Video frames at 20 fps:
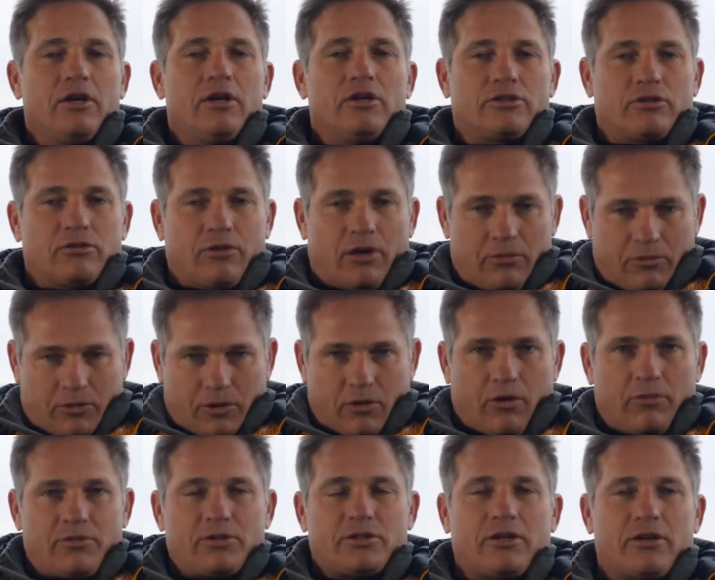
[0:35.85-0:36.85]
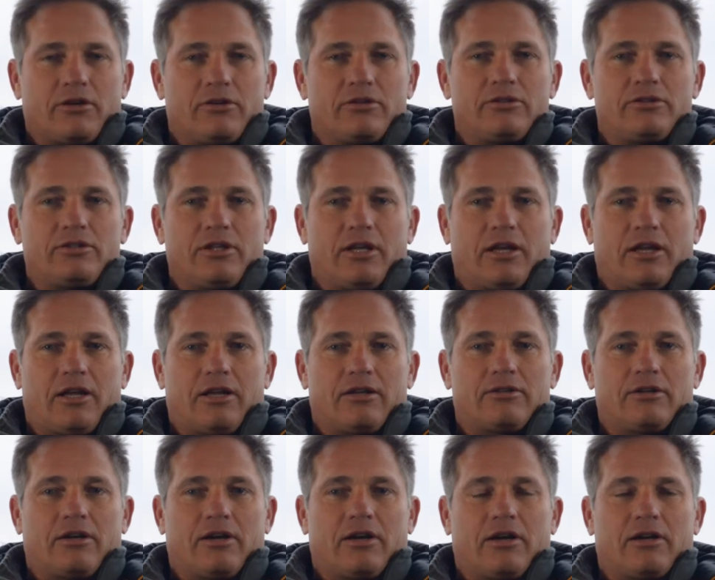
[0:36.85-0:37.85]
So I go upstairs
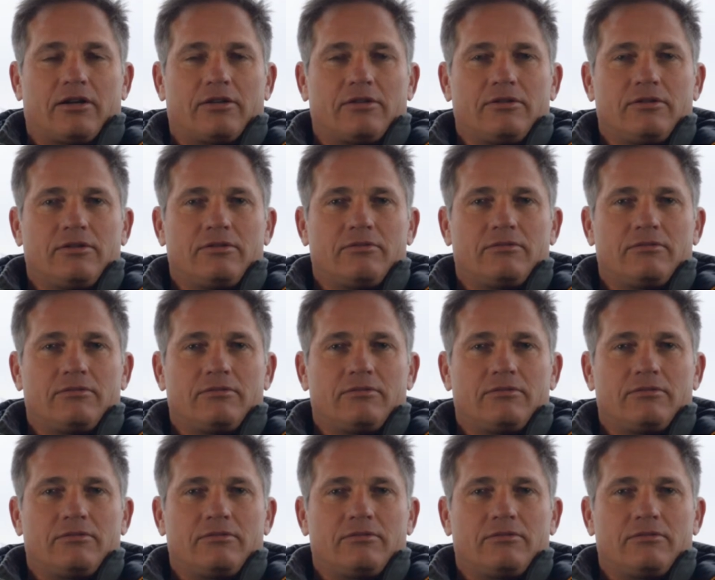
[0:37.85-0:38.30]
and I